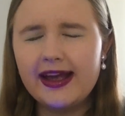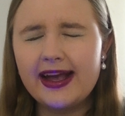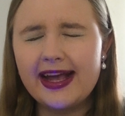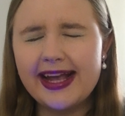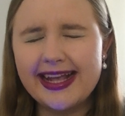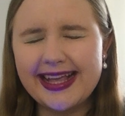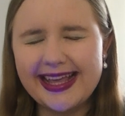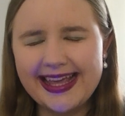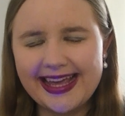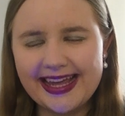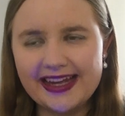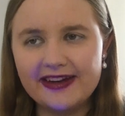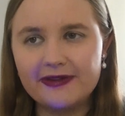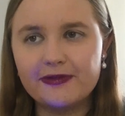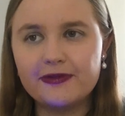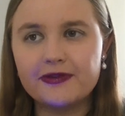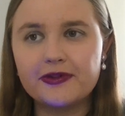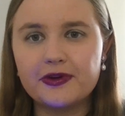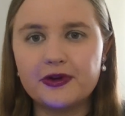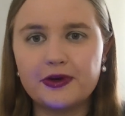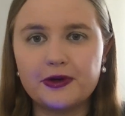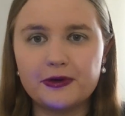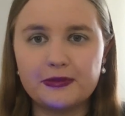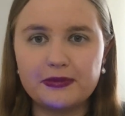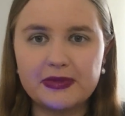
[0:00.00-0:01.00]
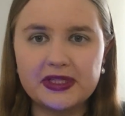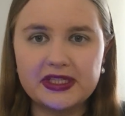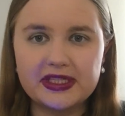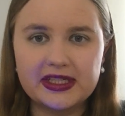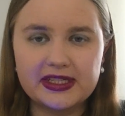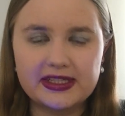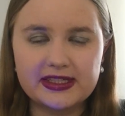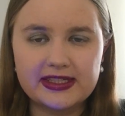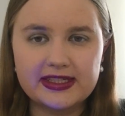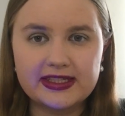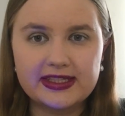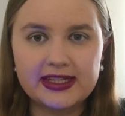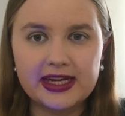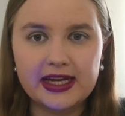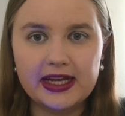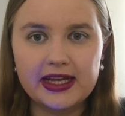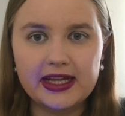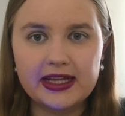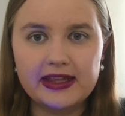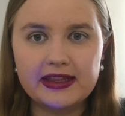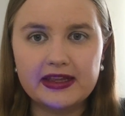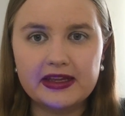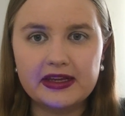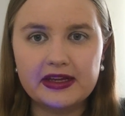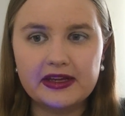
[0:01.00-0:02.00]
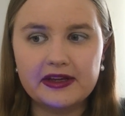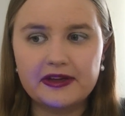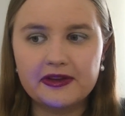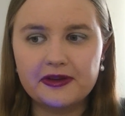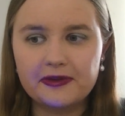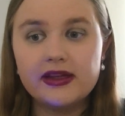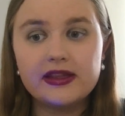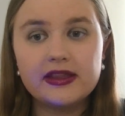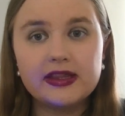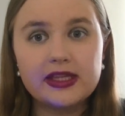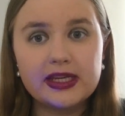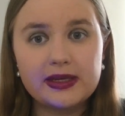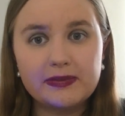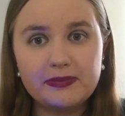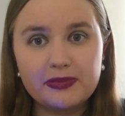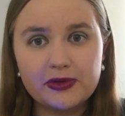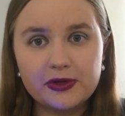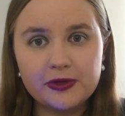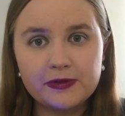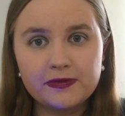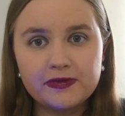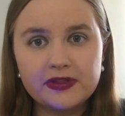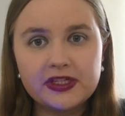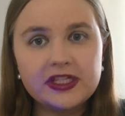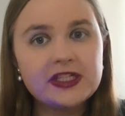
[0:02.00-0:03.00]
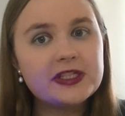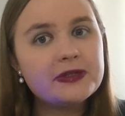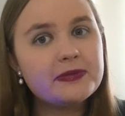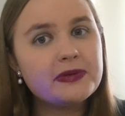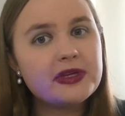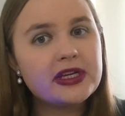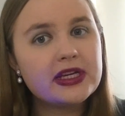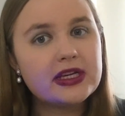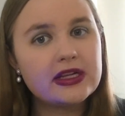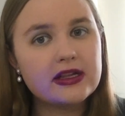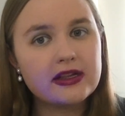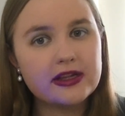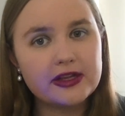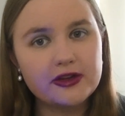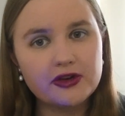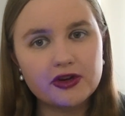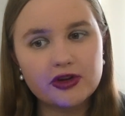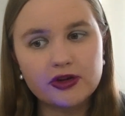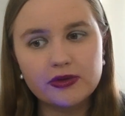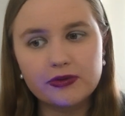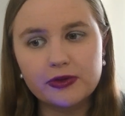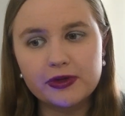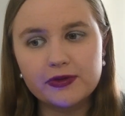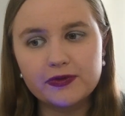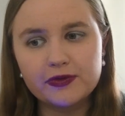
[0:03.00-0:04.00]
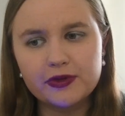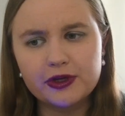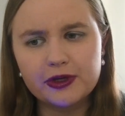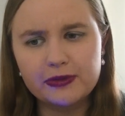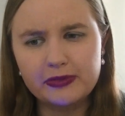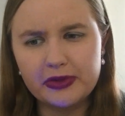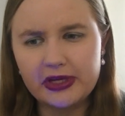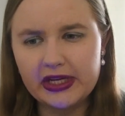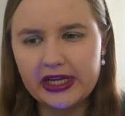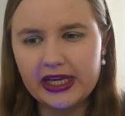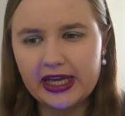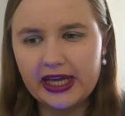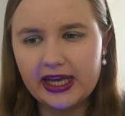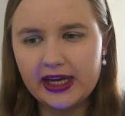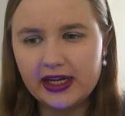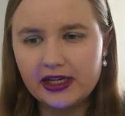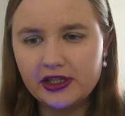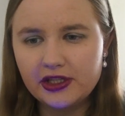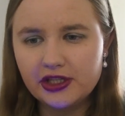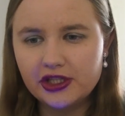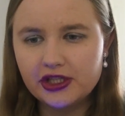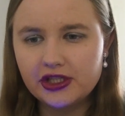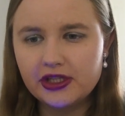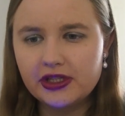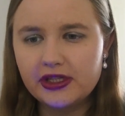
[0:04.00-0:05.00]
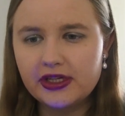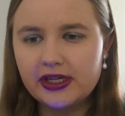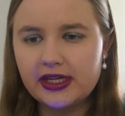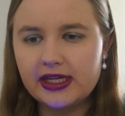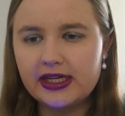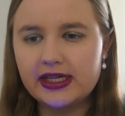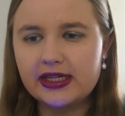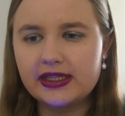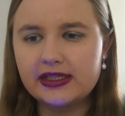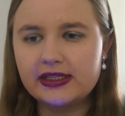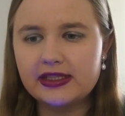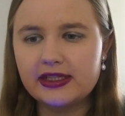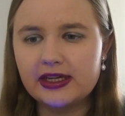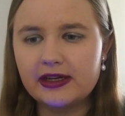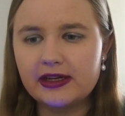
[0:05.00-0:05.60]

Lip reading: Again, with the whole misunderstanding thing. They both need to be clearer with communication, and